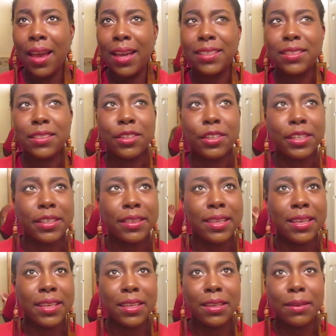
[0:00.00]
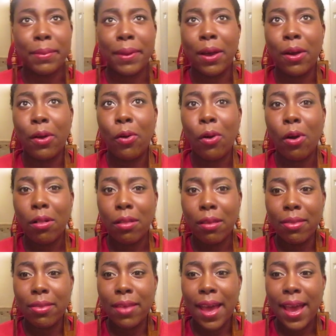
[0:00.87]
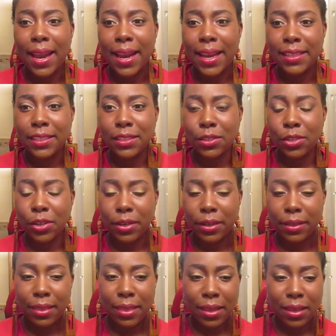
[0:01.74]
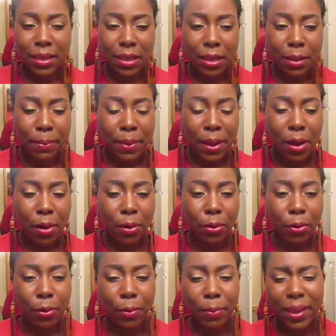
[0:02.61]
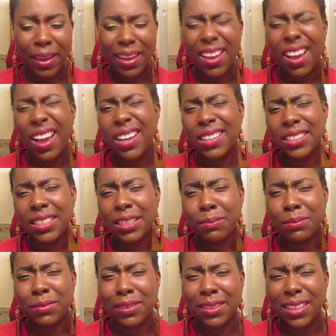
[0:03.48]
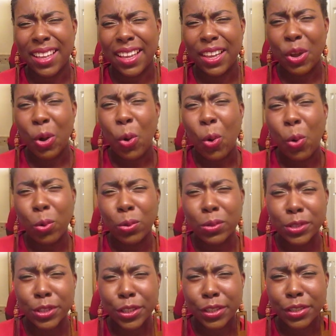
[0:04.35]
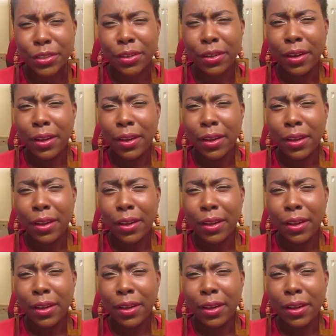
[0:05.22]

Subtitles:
I started thinking about all of that. I started thinking about, oh my gosh, I'm like older